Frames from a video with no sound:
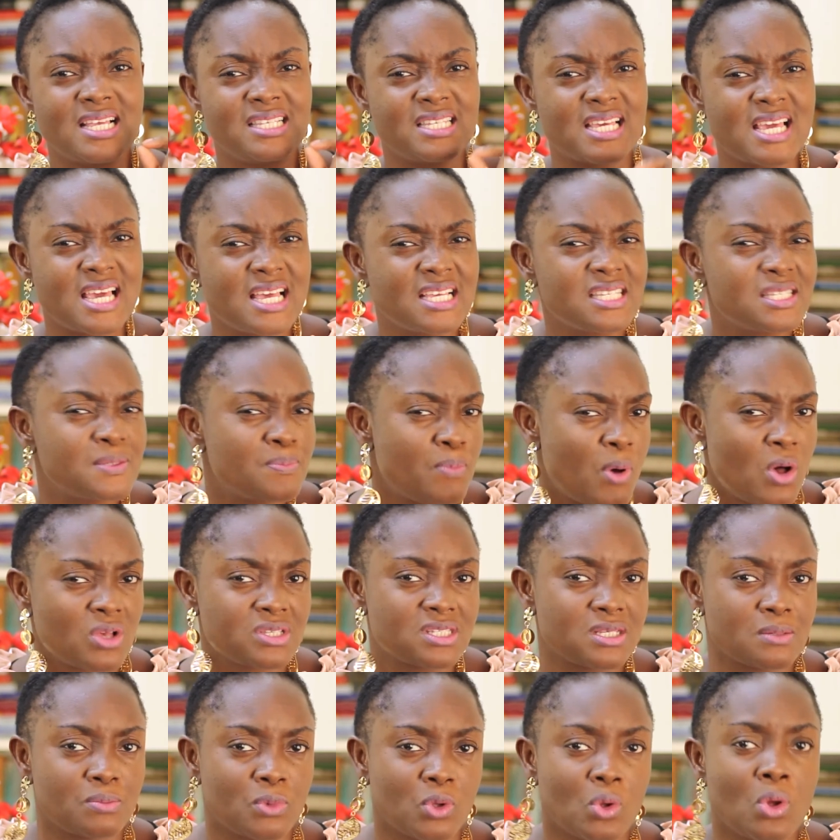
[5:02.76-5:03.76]
it is
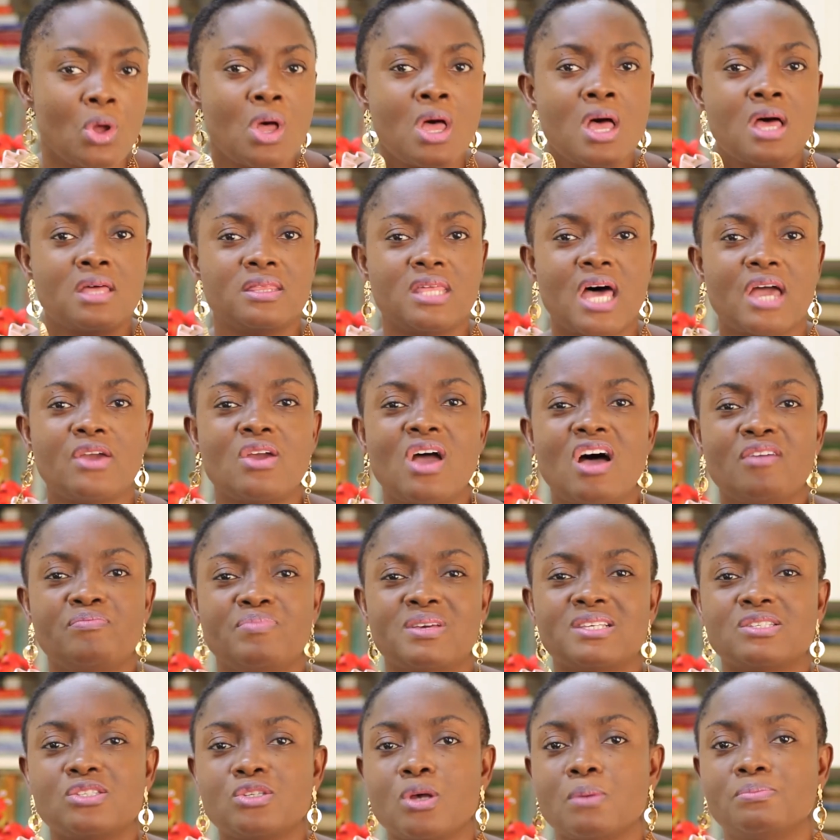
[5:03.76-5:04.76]
possible that you have
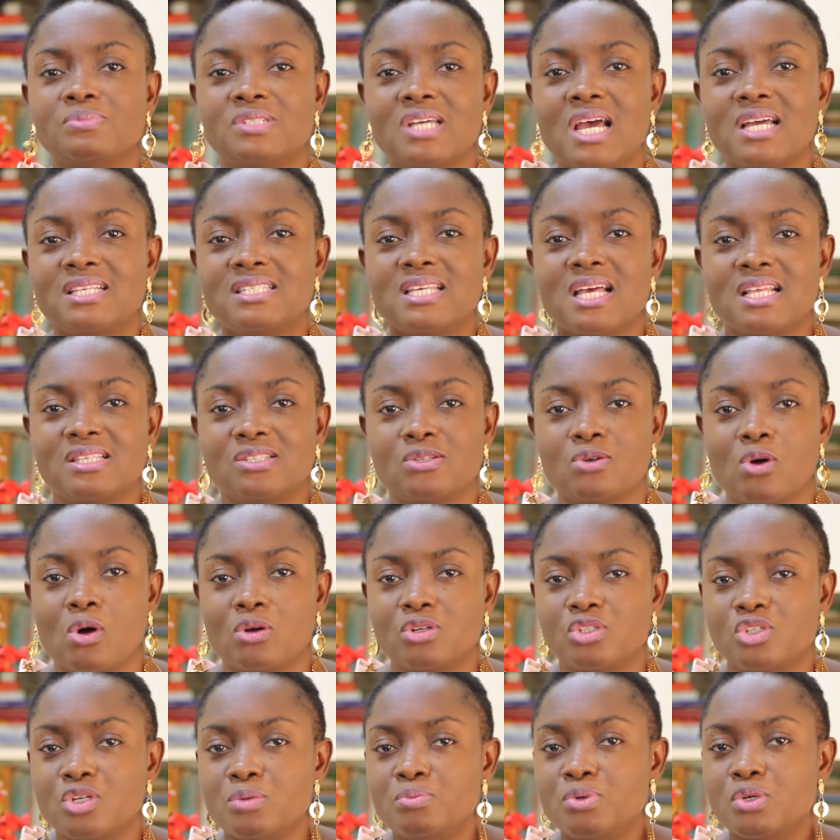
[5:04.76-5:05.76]
been subjected to
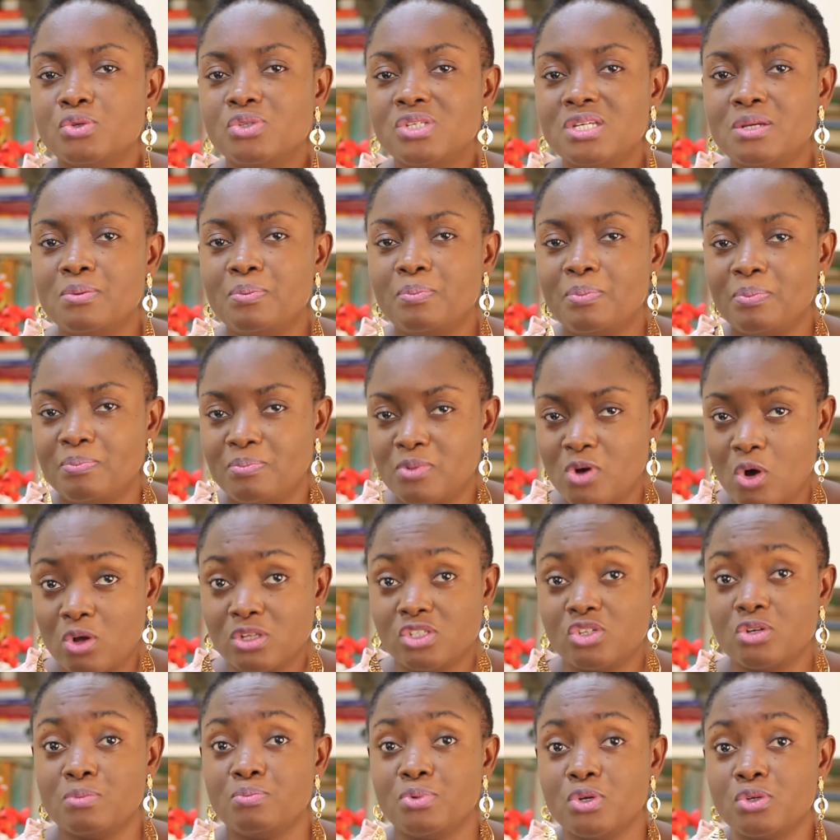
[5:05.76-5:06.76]

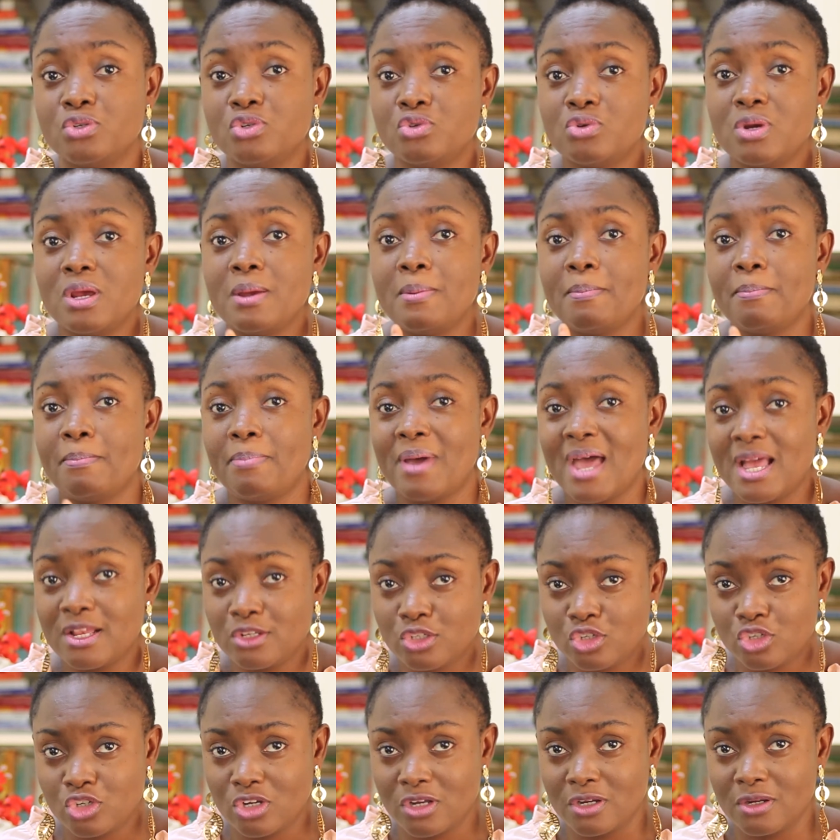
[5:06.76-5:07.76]
contributory
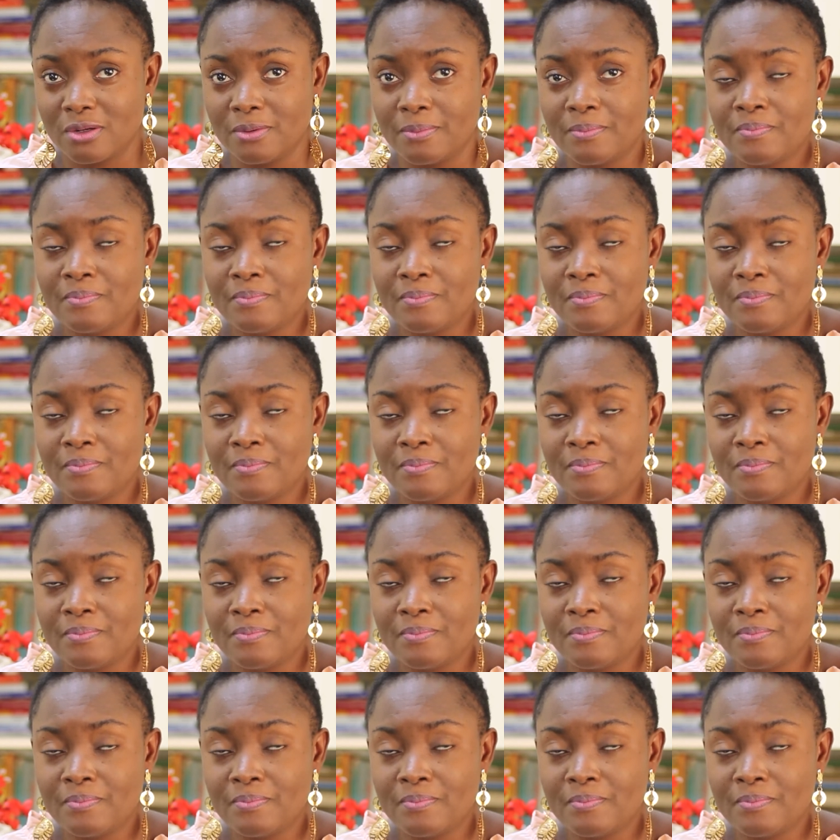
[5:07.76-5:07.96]
pension.